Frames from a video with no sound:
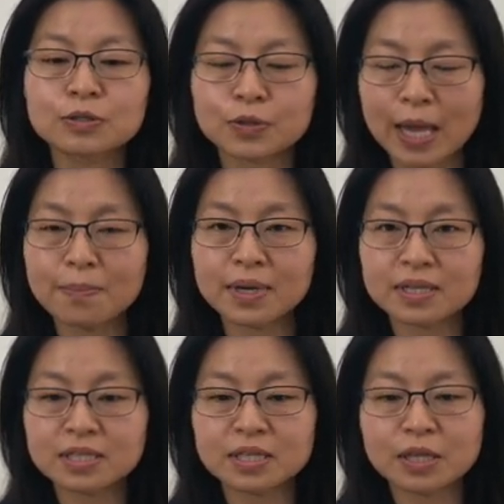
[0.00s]
That
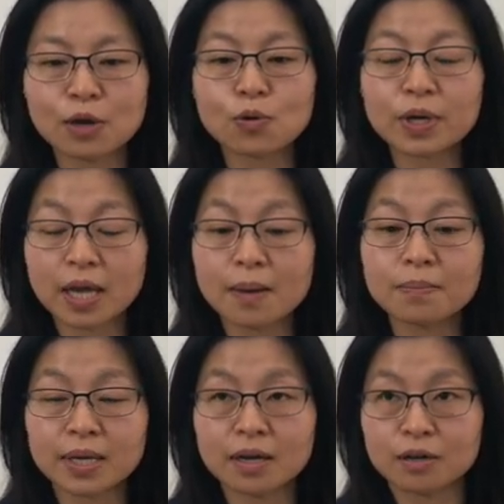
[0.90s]
means there can
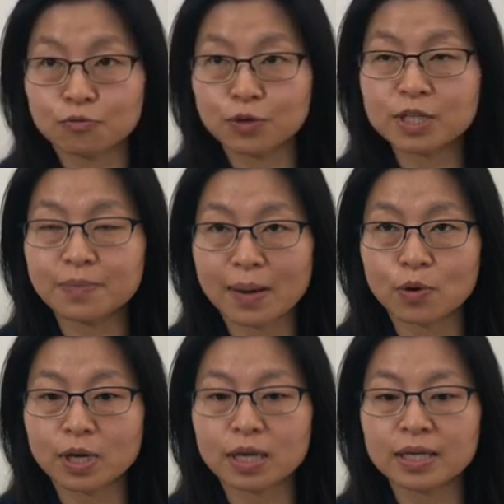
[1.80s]
be a read
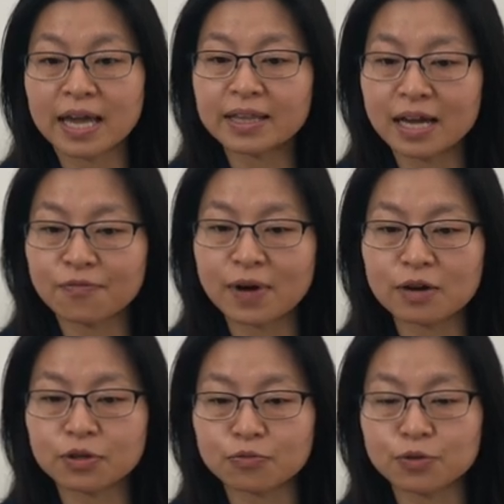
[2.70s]
memory, and I
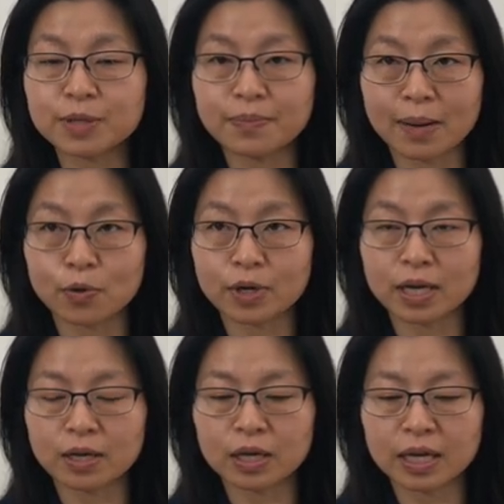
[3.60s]
found a read
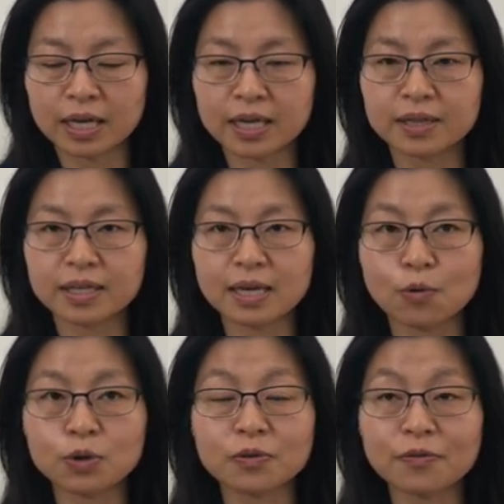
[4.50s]
memory in the uh,
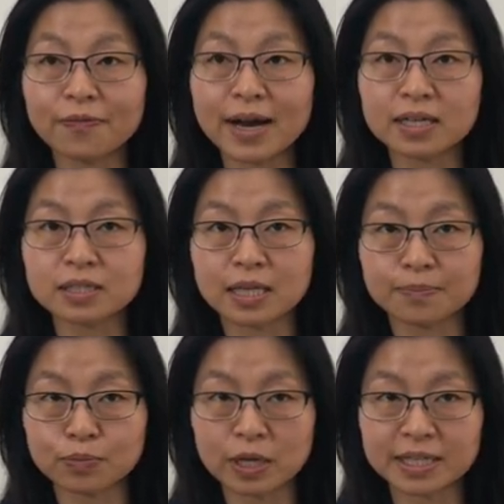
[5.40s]
one of the files that
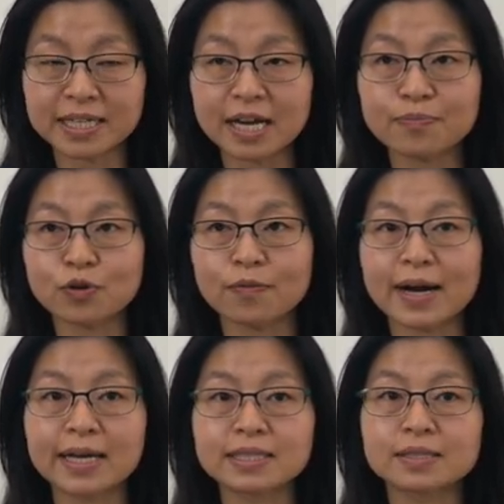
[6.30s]
T I
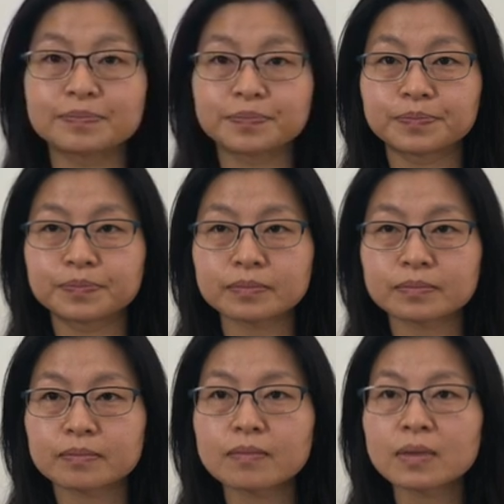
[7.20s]
provides.
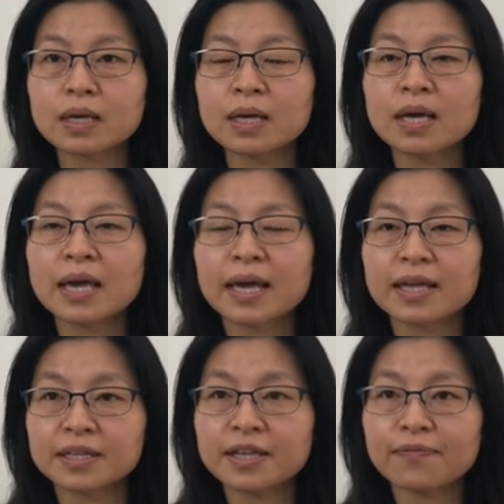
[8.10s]
And
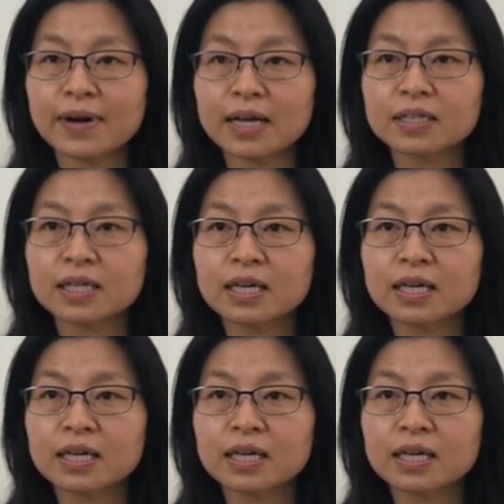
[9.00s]
in the file,